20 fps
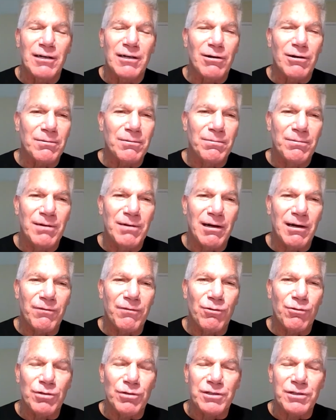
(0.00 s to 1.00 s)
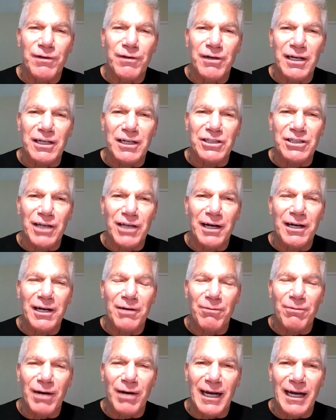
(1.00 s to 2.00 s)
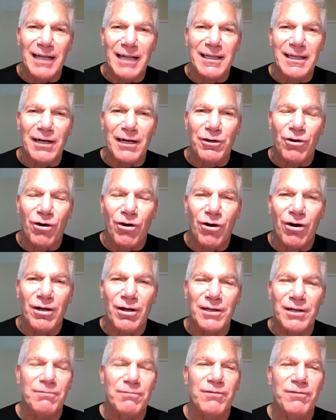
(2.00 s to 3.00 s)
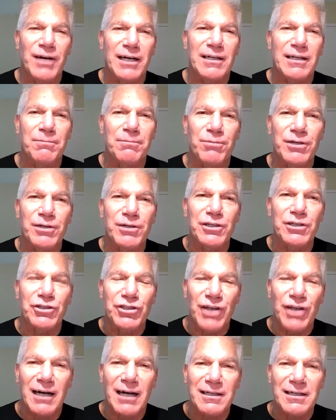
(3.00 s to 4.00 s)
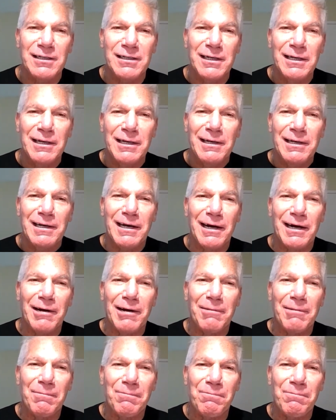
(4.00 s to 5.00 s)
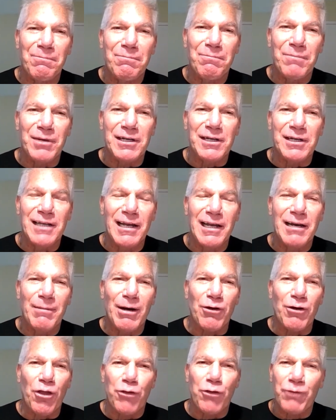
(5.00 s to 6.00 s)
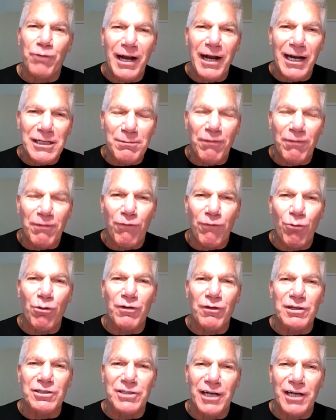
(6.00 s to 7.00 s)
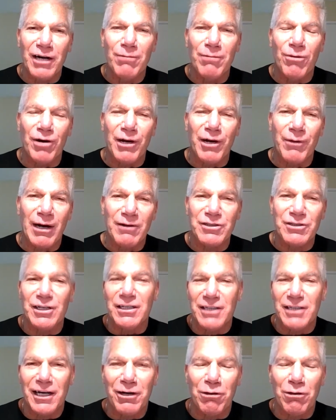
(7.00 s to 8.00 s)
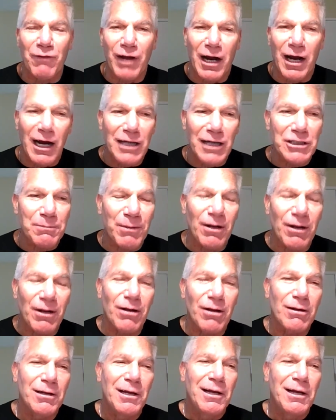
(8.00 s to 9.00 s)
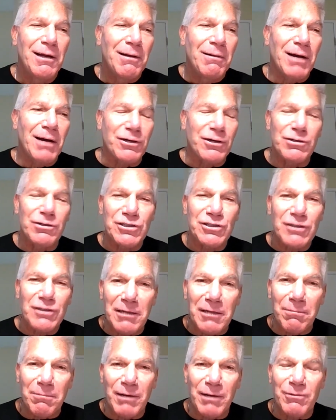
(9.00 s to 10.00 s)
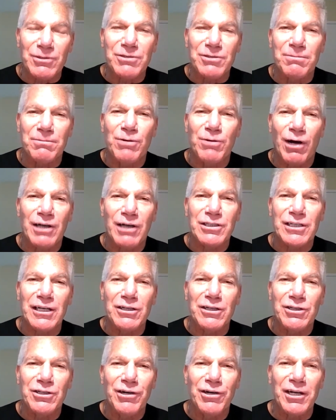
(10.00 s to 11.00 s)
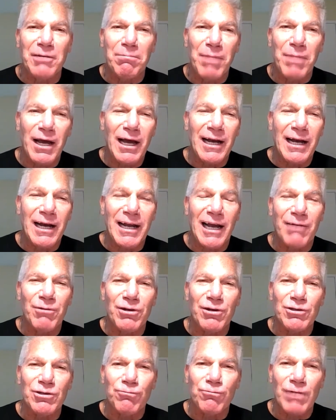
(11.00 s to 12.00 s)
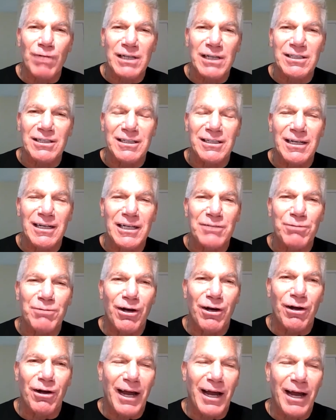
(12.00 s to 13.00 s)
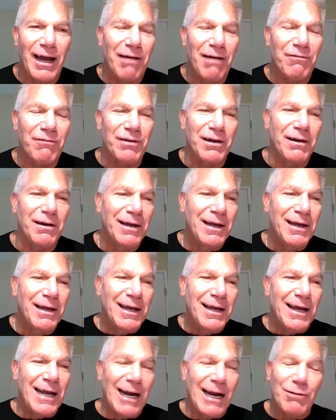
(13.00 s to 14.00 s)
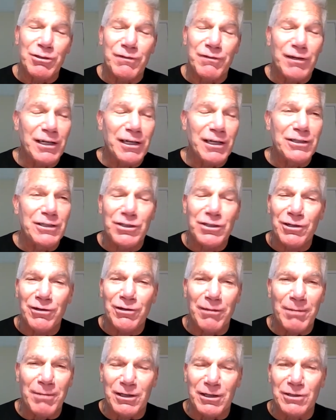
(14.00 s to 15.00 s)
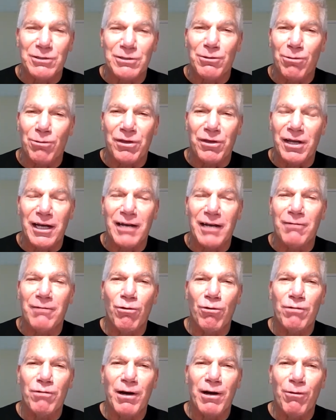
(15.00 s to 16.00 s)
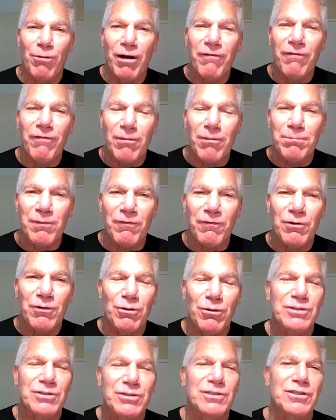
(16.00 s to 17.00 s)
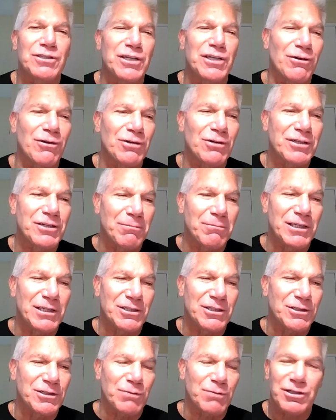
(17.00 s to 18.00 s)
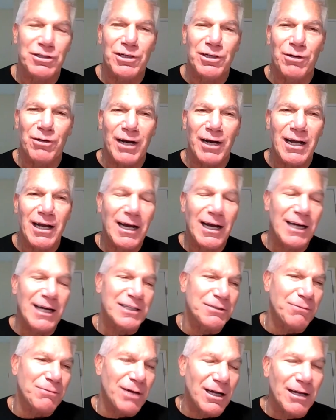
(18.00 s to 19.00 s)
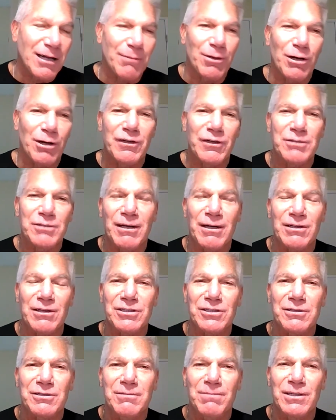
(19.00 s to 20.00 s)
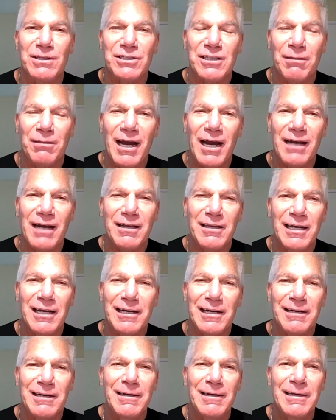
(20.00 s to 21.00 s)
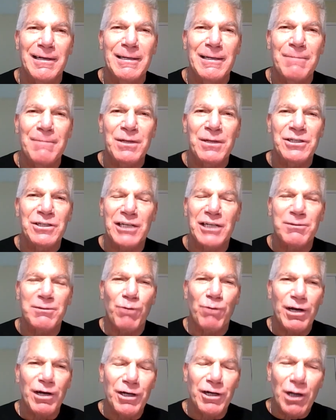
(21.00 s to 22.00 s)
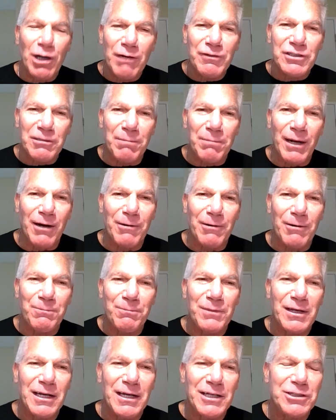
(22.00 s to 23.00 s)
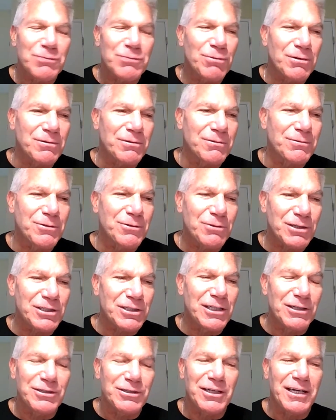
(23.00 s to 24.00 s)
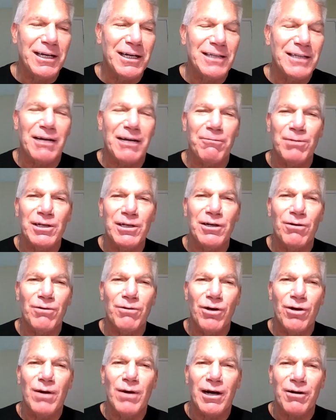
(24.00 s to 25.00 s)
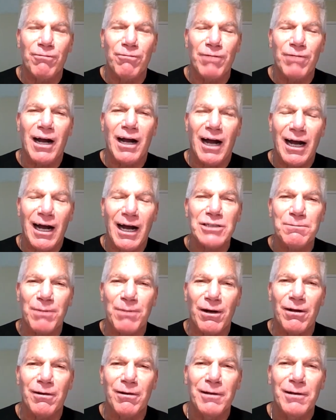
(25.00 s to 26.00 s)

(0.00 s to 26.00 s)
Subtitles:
Of course, very excited when I got that call, and frankly, pretty shocked. But then about 3 days before the ceremony, when I was going to take over the hospital, I couldn't sleep. I was tossing and turning in bed. I had one of those restless nights we all have. And I was very concerned about this whole thing, and woke my wife up, of course, and she looked at me. She goes, "What's going on?" I said, "Well, I'm nervous about this command thing." She asked me, "What are you nervous about?" I said, "Well, Chris, here's the deal, is I really don't know how to run a hospital."